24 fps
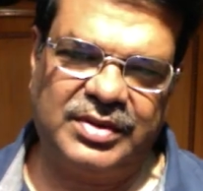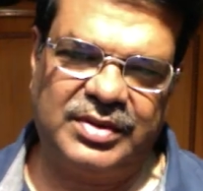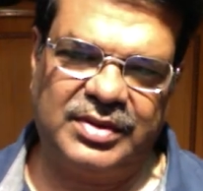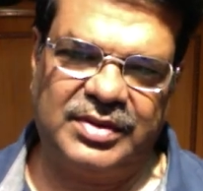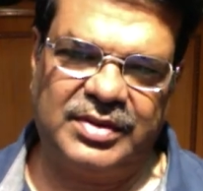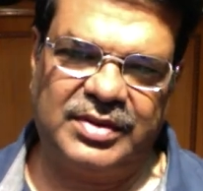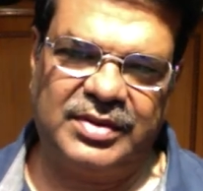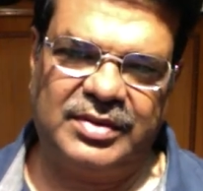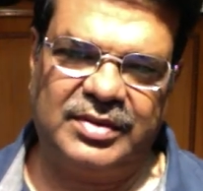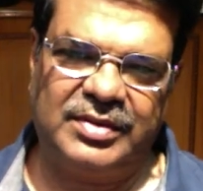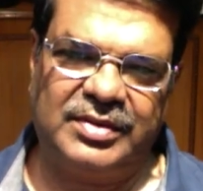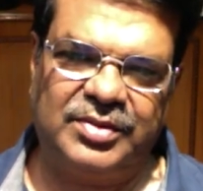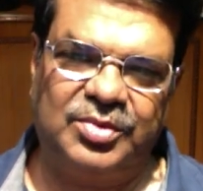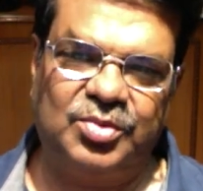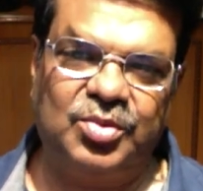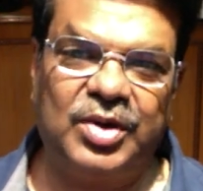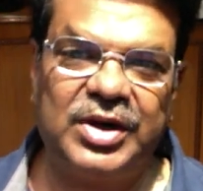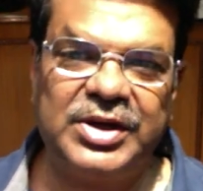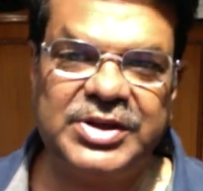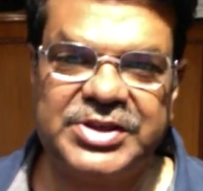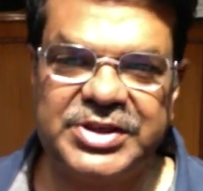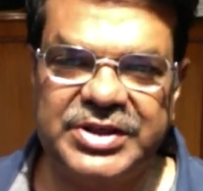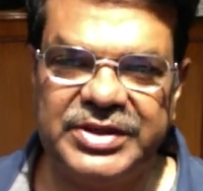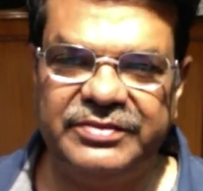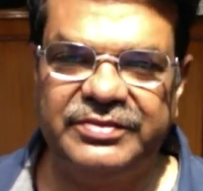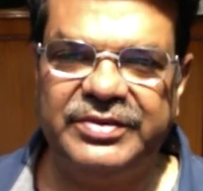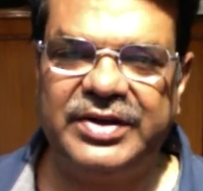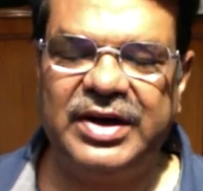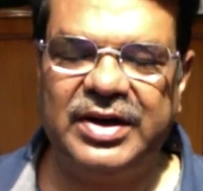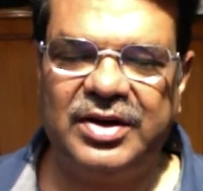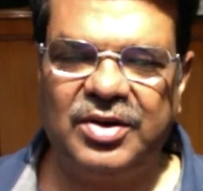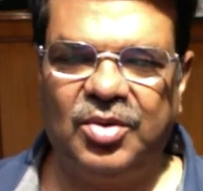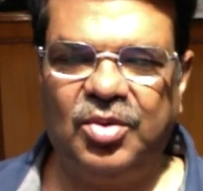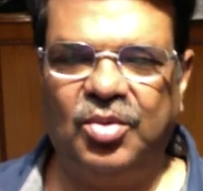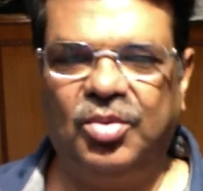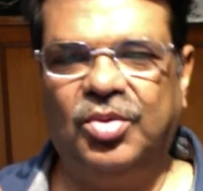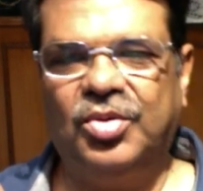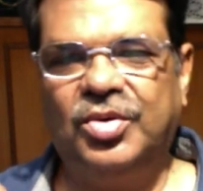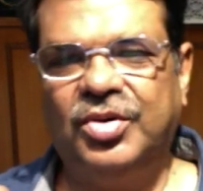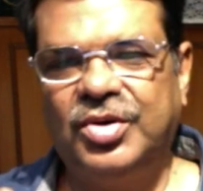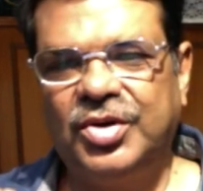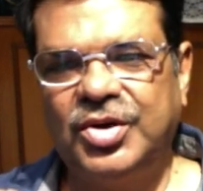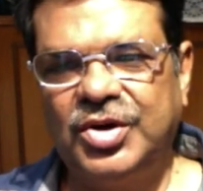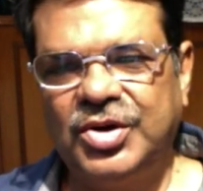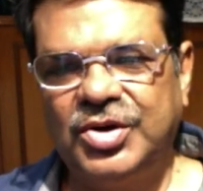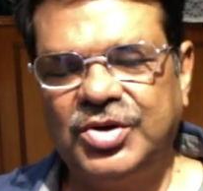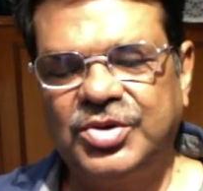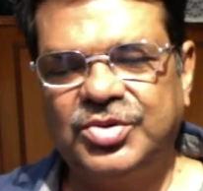to achieve that goal.
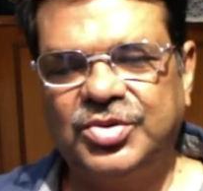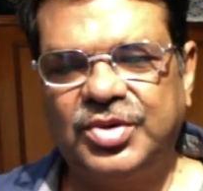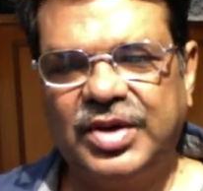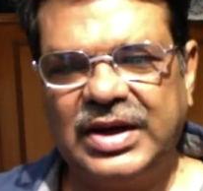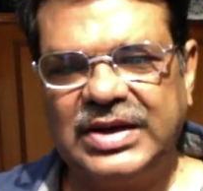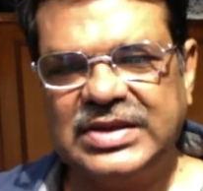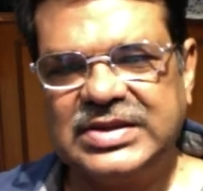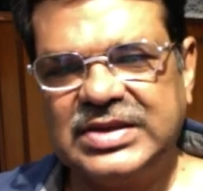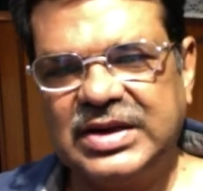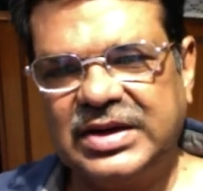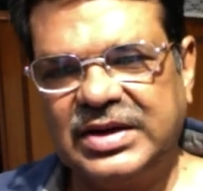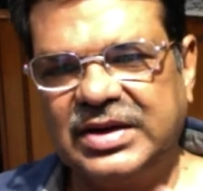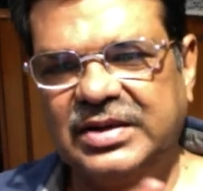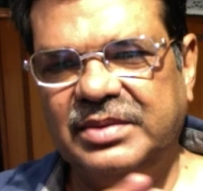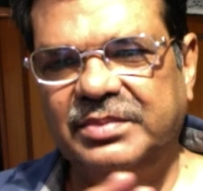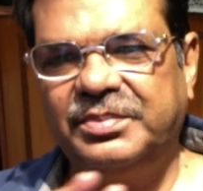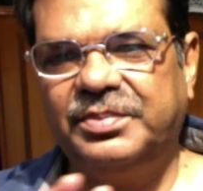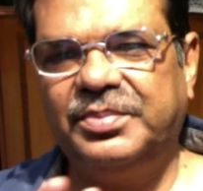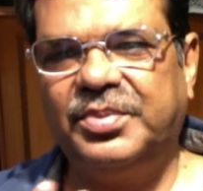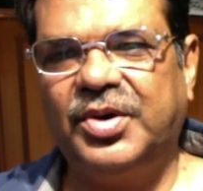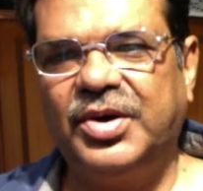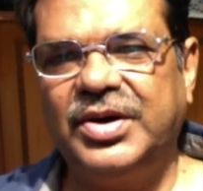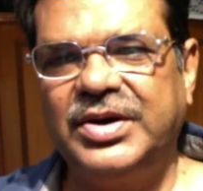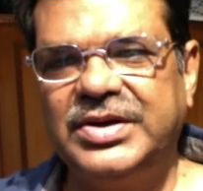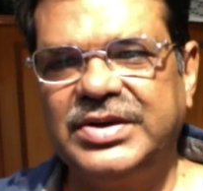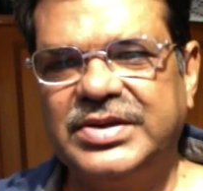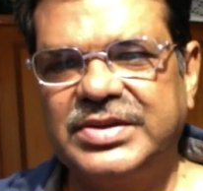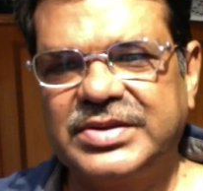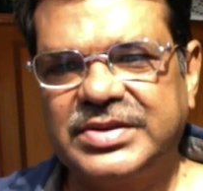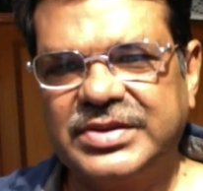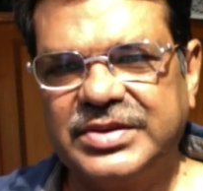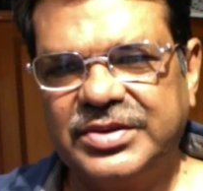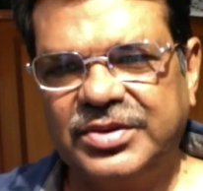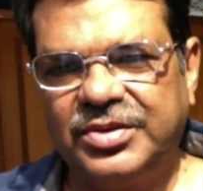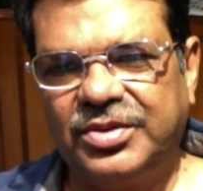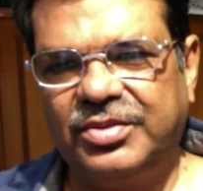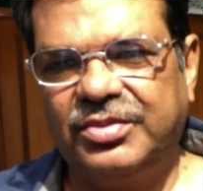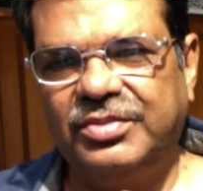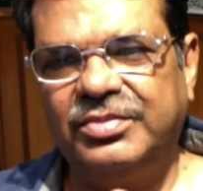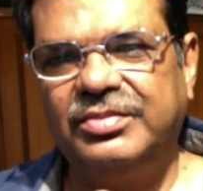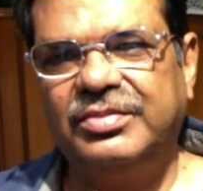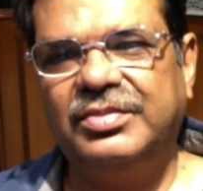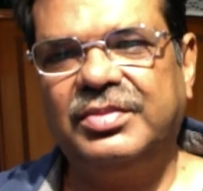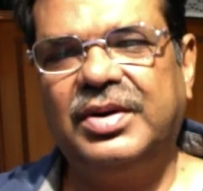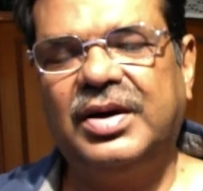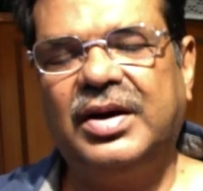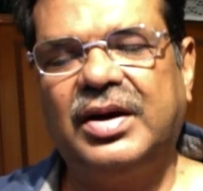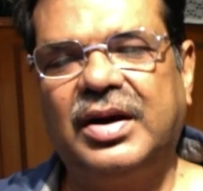So at certain points,
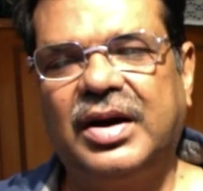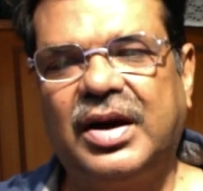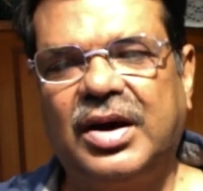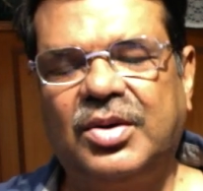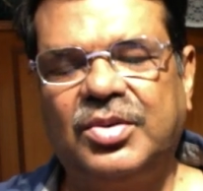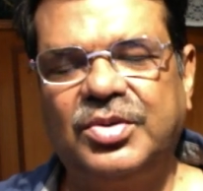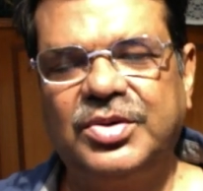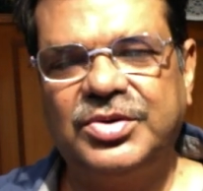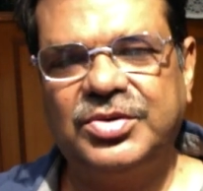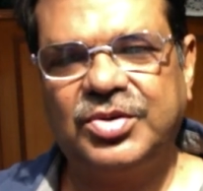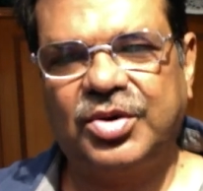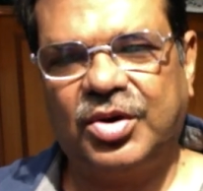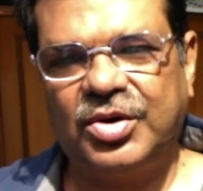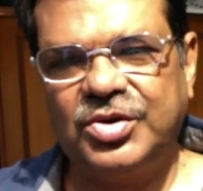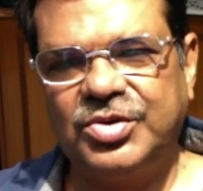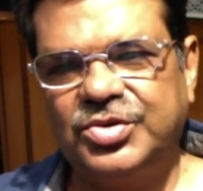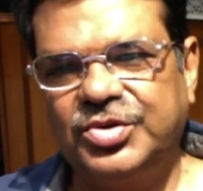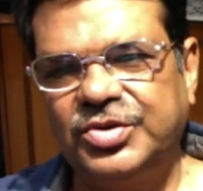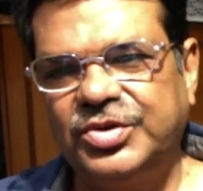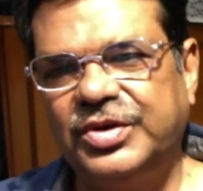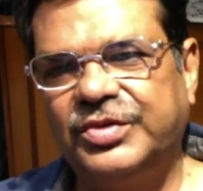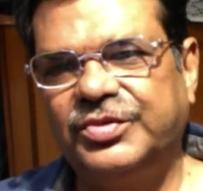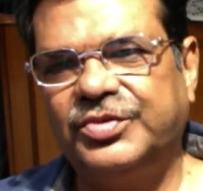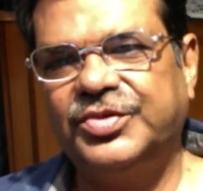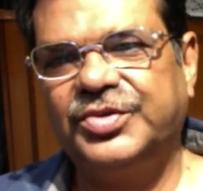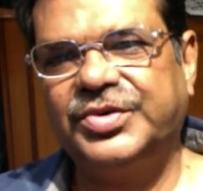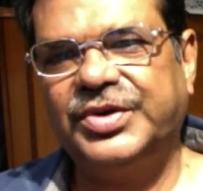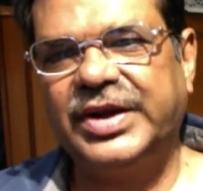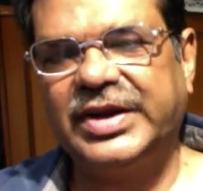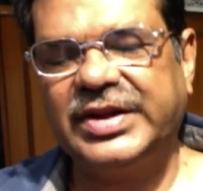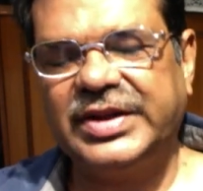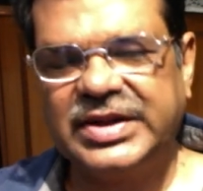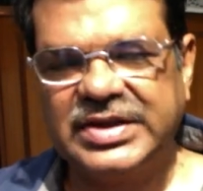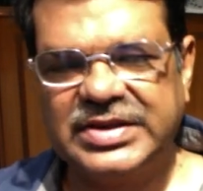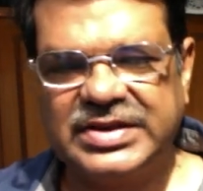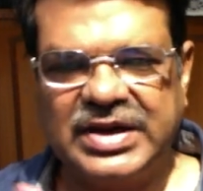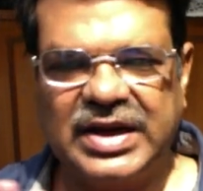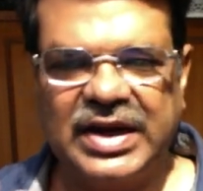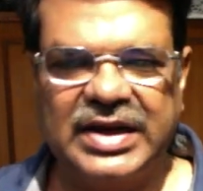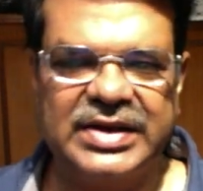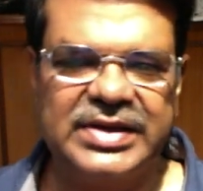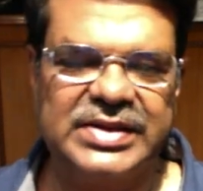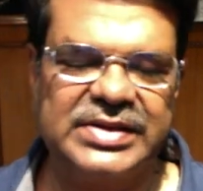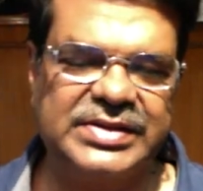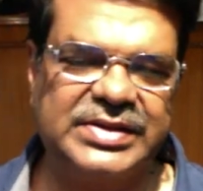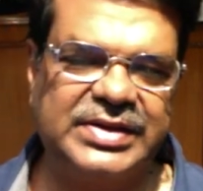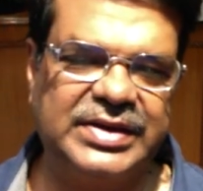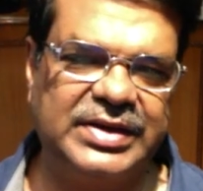Rahu is also, you have to take this
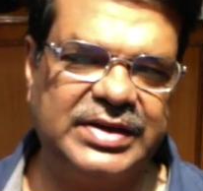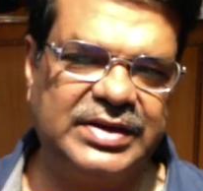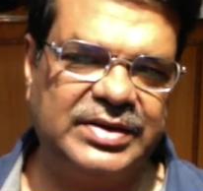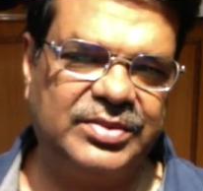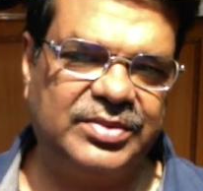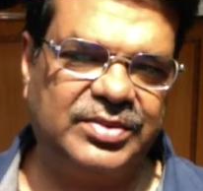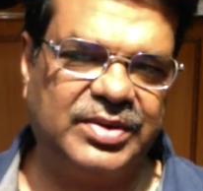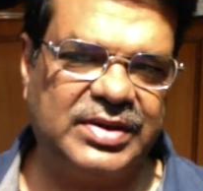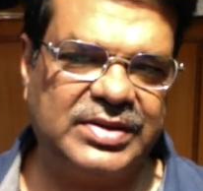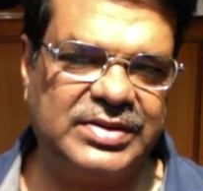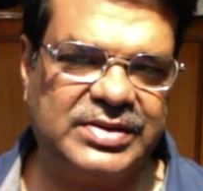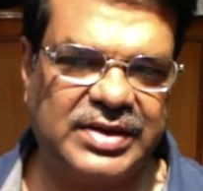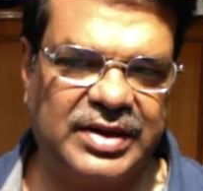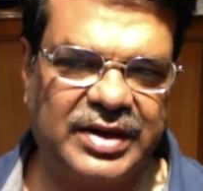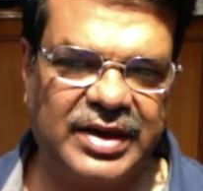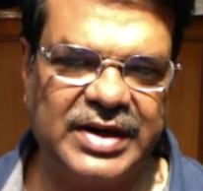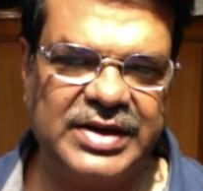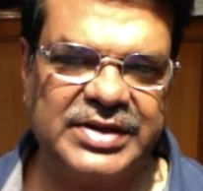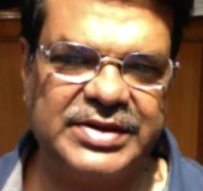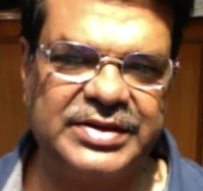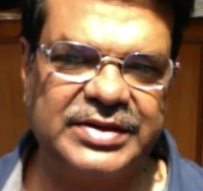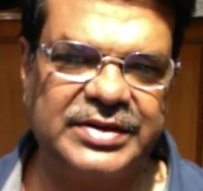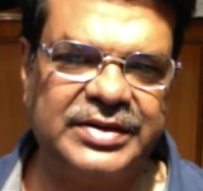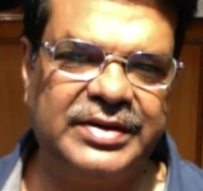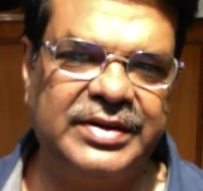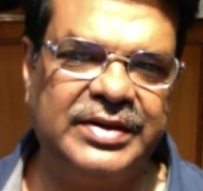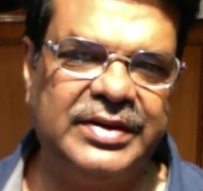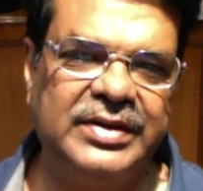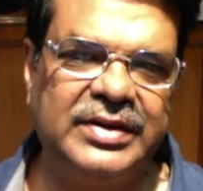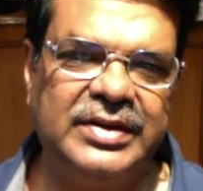characteristic into consideration,